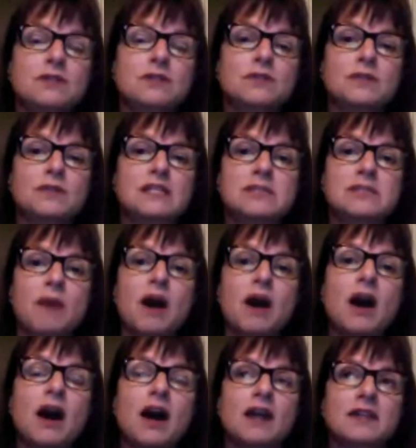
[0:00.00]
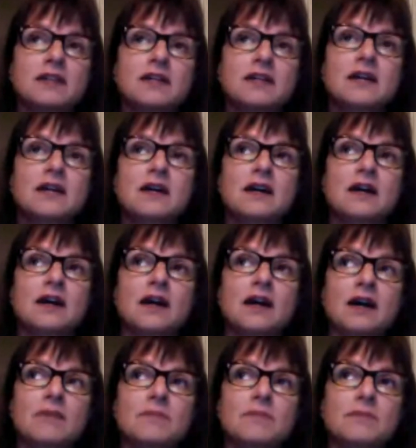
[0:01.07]
to respond,
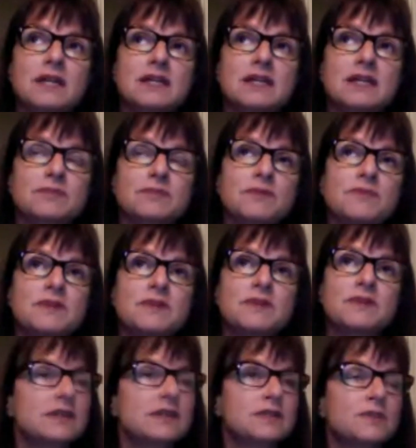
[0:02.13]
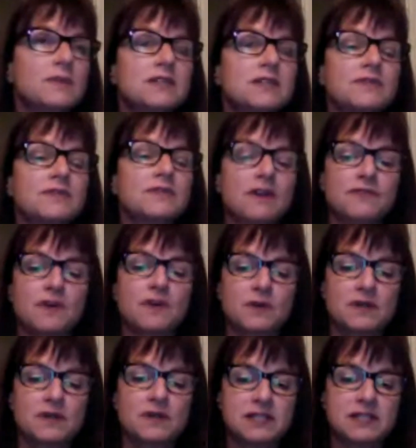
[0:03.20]
because so much of our
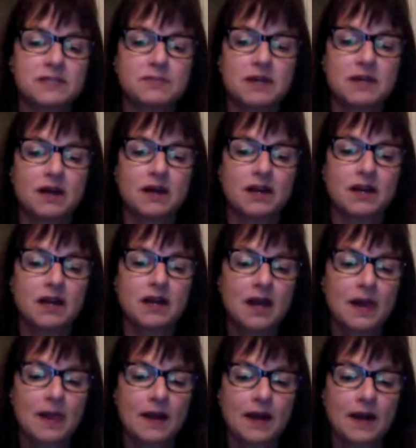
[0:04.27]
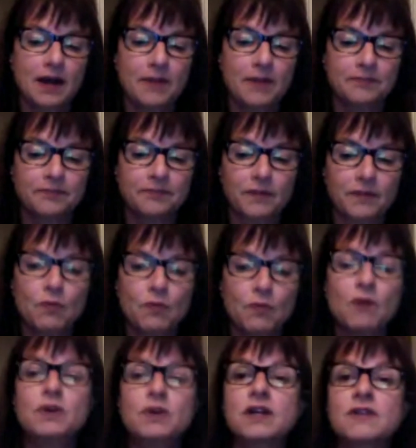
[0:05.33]
focus has been on
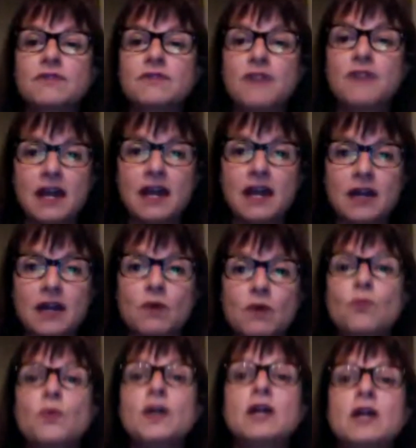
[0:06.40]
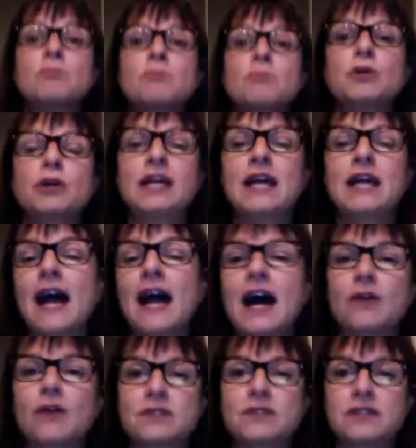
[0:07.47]
what we're conveying, what we're putting
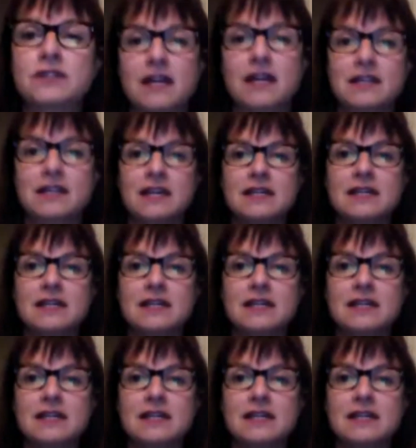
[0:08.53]
out, and